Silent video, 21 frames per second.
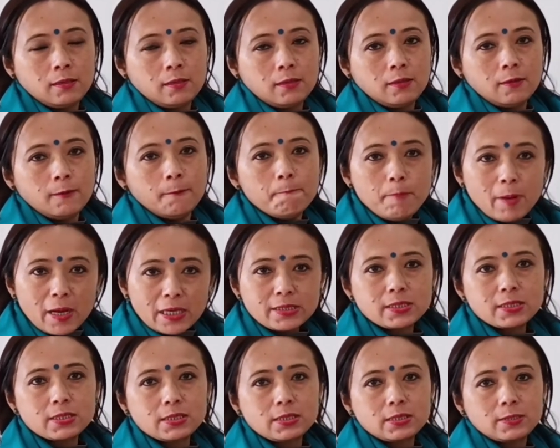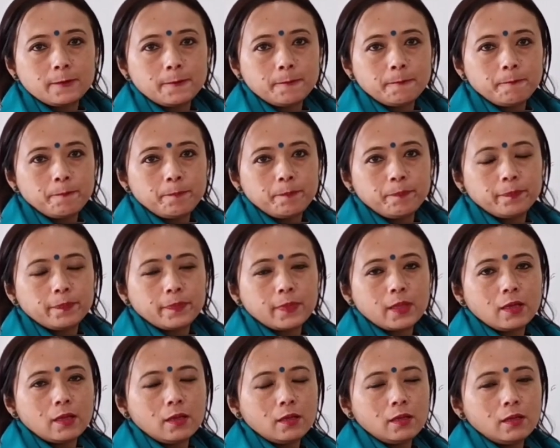But
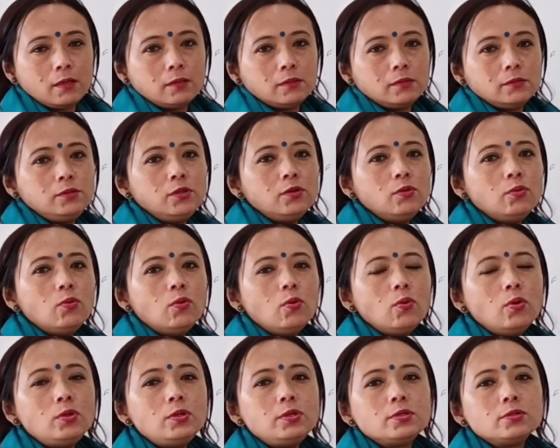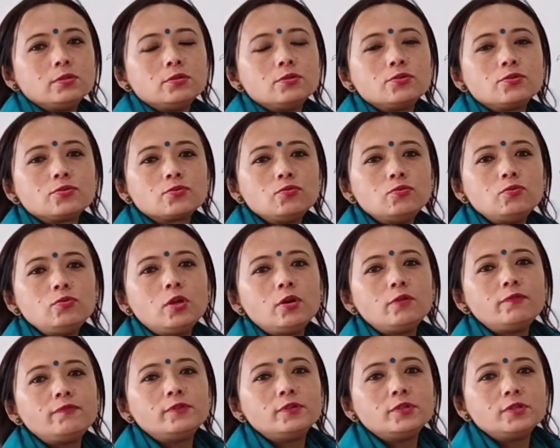the old school
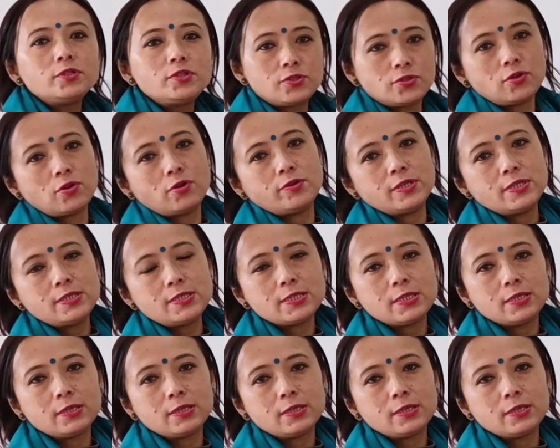of historians,